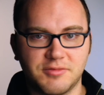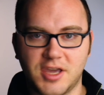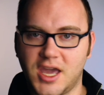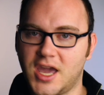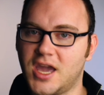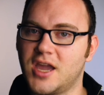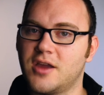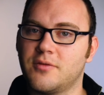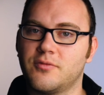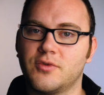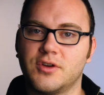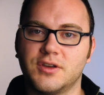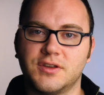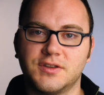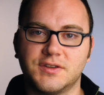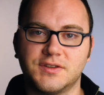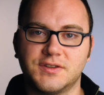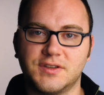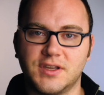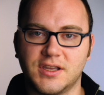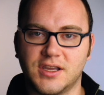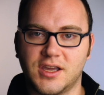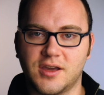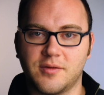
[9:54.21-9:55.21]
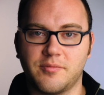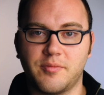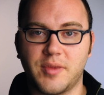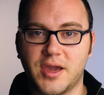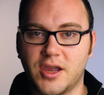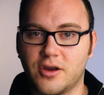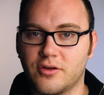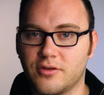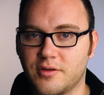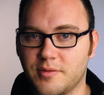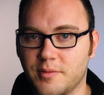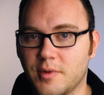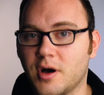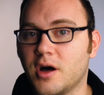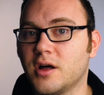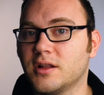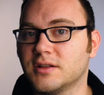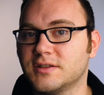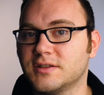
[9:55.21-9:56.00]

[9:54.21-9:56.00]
cameras, and compare them all